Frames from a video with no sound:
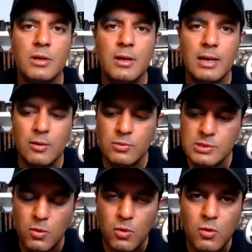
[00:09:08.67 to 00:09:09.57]
And I was
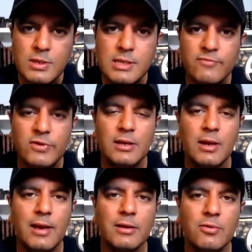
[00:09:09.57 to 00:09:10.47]
always feeling
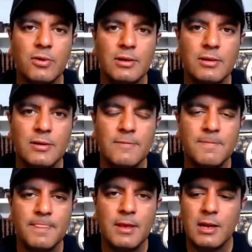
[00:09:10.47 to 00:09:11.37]
angry.
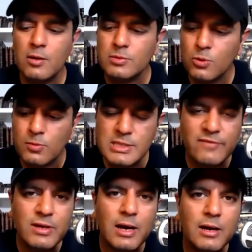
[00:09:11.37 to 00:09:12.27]
And I was always
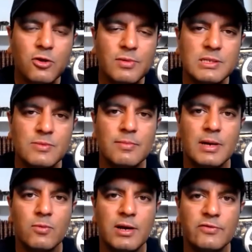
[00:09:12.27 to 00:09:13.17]
having arguments with my
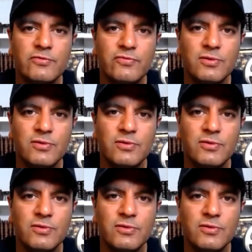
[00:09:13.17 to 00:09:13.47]
wife.